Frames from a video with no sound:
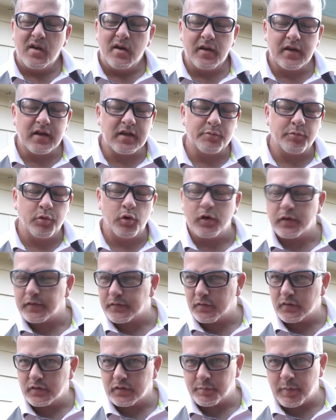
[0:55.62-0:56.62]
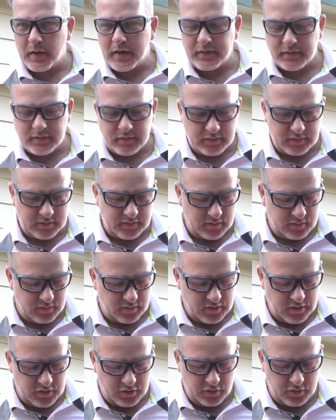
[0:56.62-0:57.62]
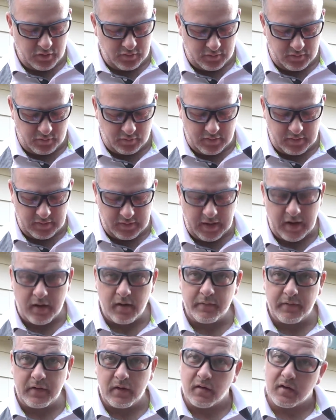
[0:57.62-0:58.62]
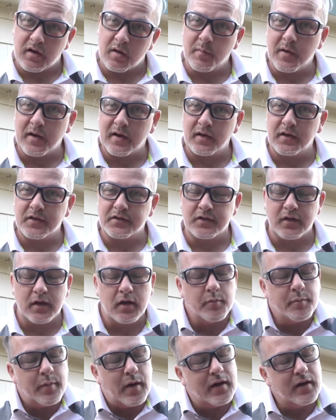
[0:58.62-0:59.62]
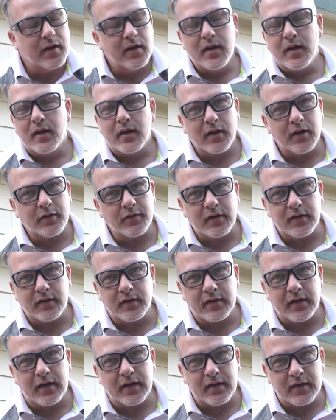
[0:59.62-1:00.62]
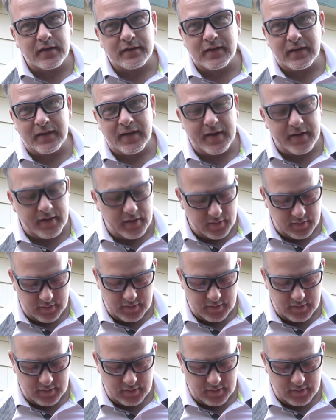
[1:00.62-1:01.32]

I guess, put it through its paces and, and use it around the caravan, I'll come back and let you know. But at the end of the day, it's a ladder,